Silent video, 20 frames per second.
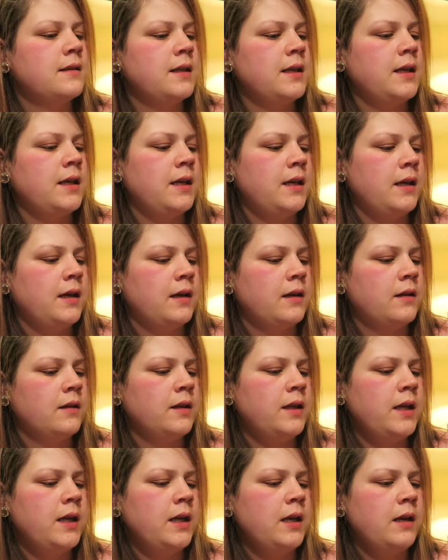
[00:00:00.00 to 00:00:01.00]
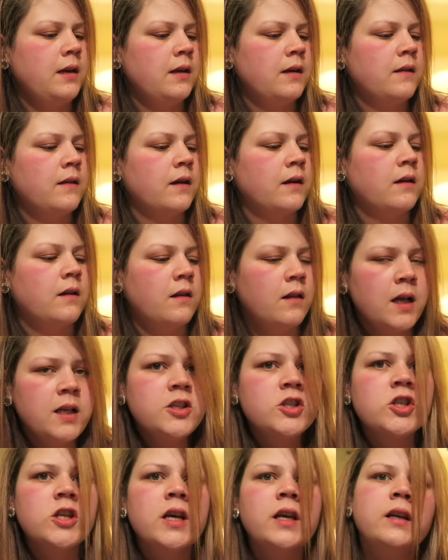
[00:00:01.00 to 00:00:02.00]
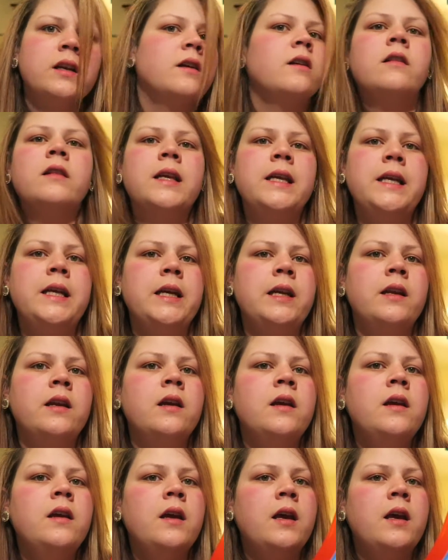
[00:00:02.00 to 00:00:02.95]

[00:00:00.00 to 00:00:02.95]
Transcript: the clean, the clutch and clean.